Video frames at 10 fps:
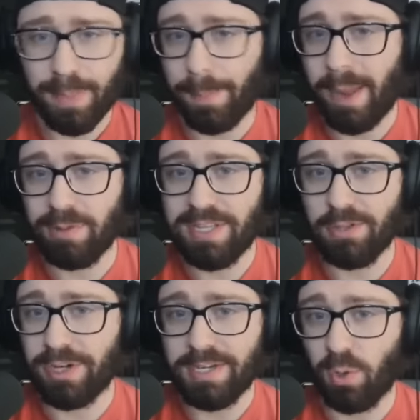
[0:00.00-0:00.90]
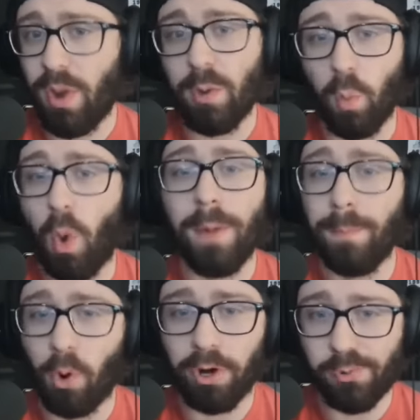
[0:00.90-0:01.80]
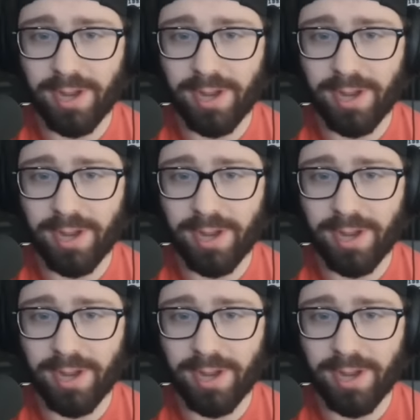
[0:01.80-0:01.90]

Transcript: the Penguins either need to win one more in